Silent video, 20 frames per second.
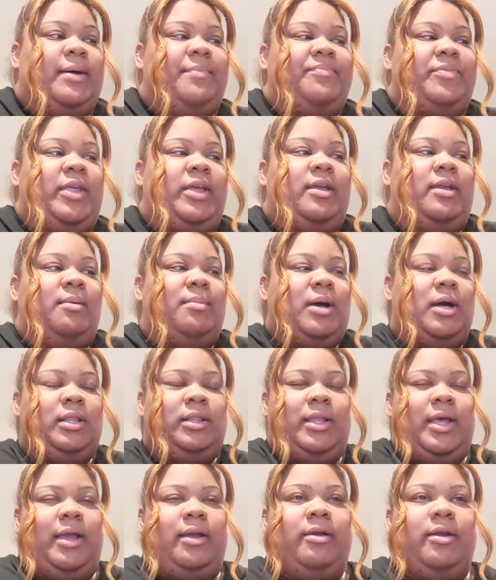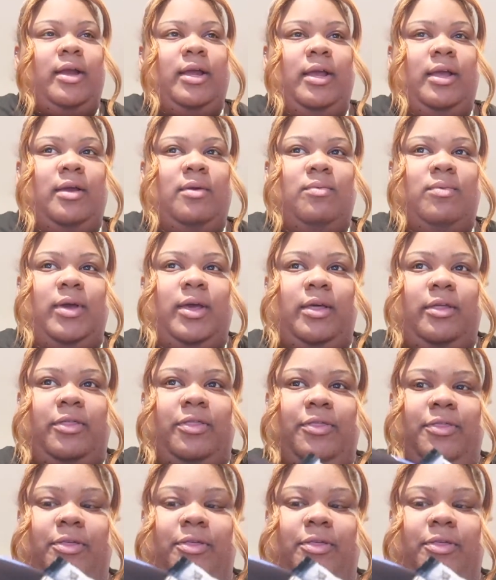I'm thinking about layering it with